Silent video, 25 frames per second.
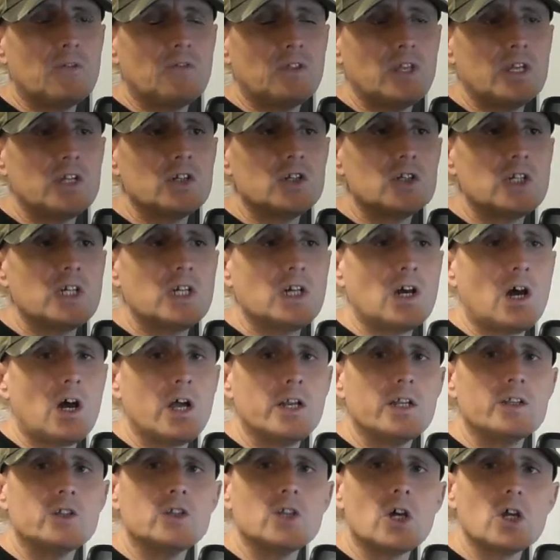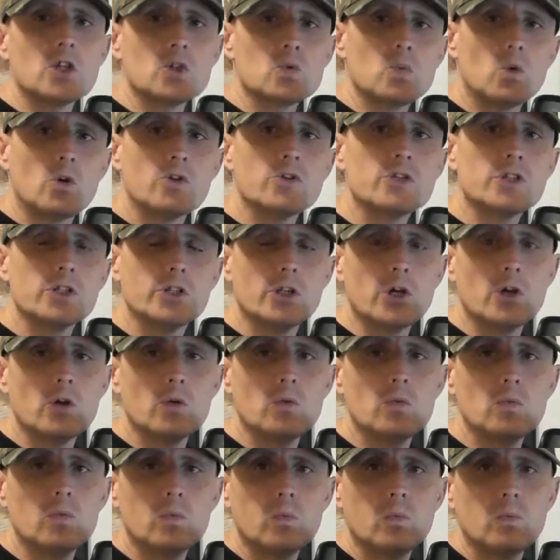I think she kind of does want to
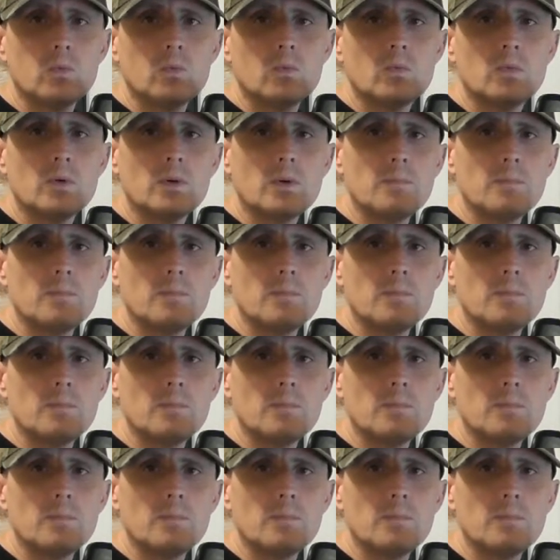know,